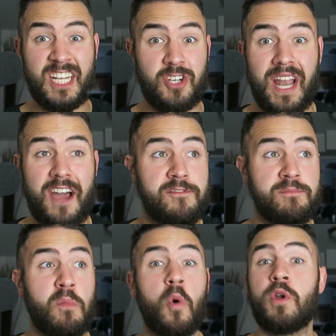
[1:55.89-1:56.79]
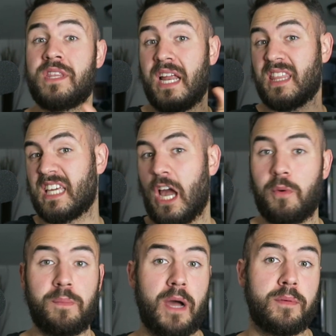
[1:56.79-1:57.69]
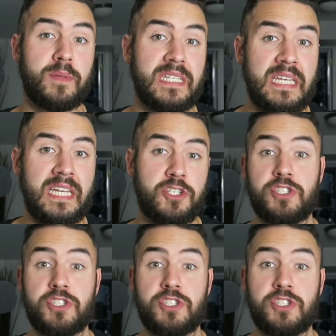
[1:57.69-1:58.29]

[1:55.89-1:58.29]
and I try to have more than I think I would probably need,